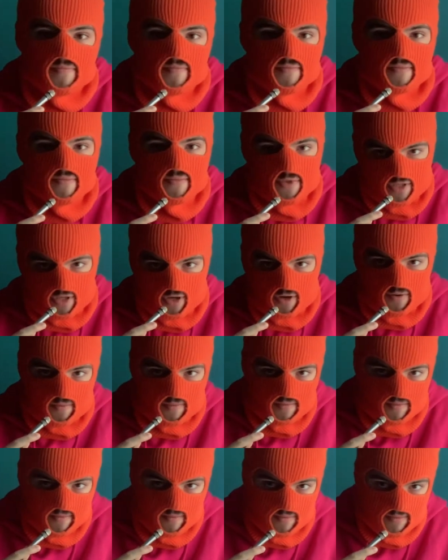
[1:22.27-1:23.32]
So
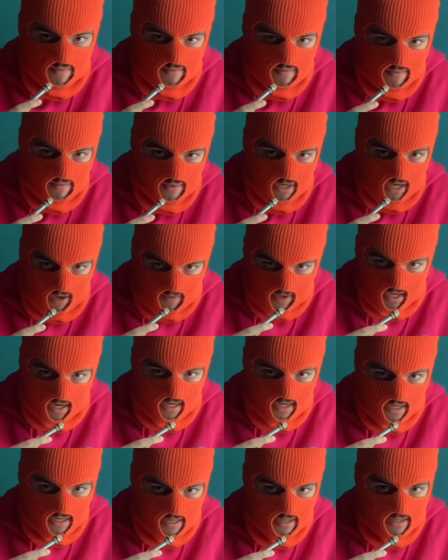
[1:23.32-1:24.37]
now we got to
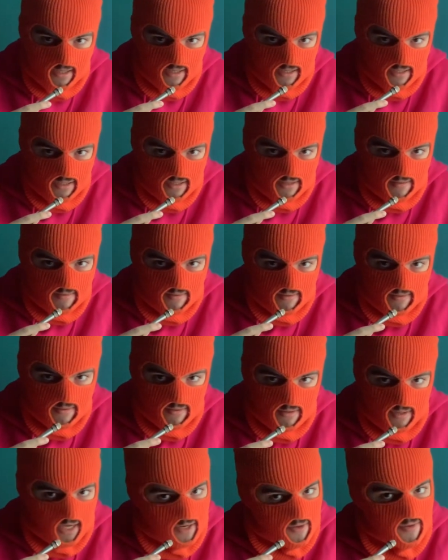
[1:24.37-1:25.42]
get into this.
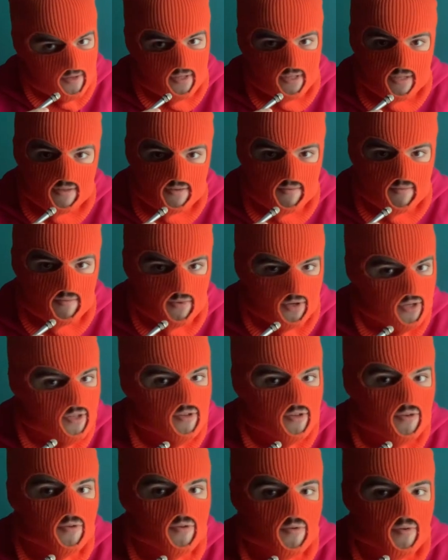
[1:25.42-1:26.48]
I know this looks a
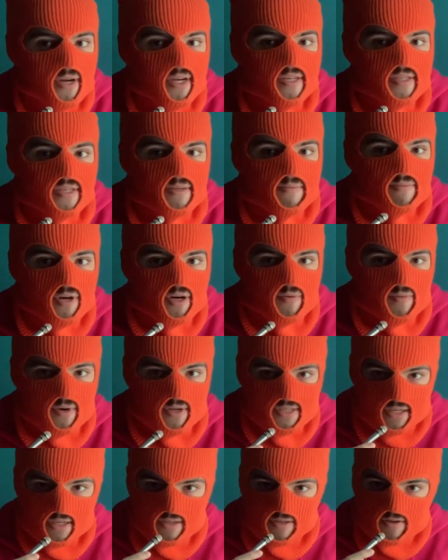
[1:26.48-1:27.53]
little crazy, but
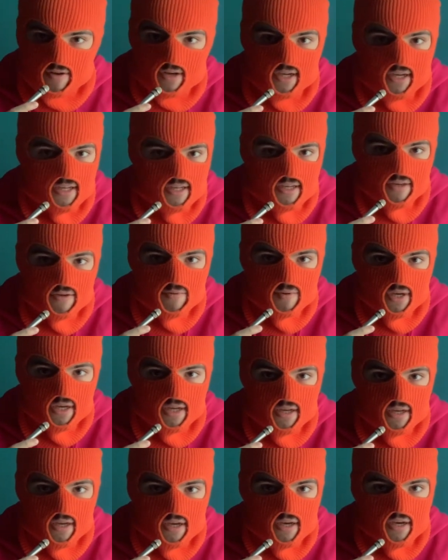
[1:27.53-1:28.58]
once I start getting into it,
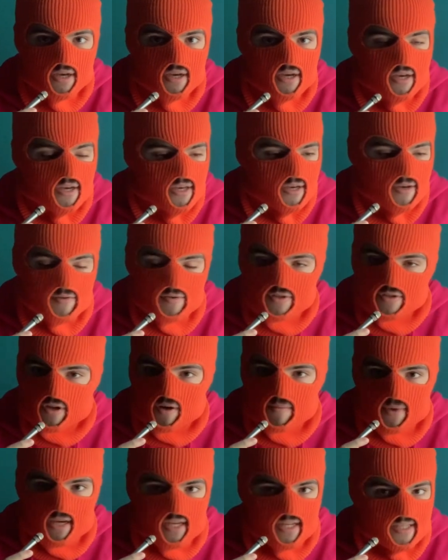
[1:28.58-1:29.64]
it'll
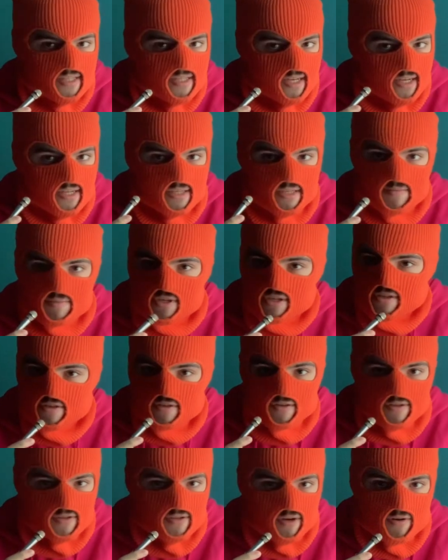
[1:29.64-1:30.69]
start making sense. Pieces
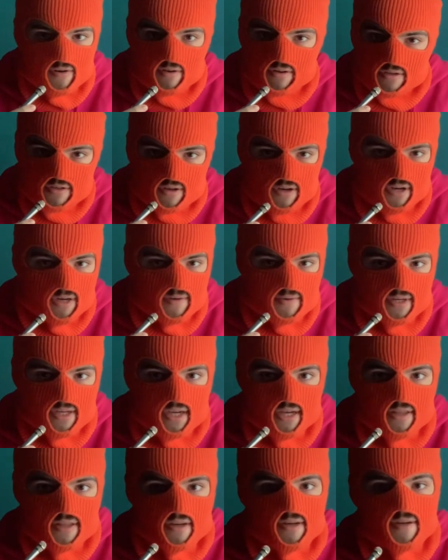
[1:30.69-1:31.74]
will start coming
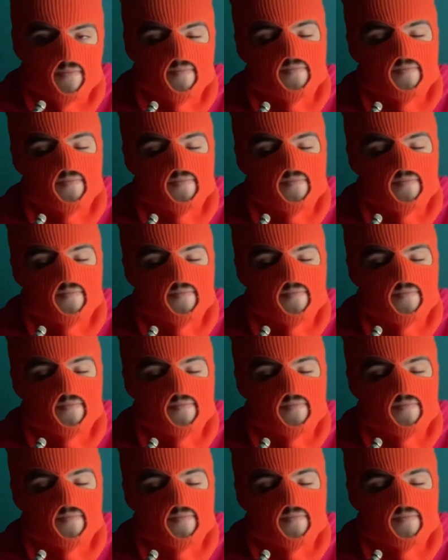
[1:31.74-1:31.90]
together.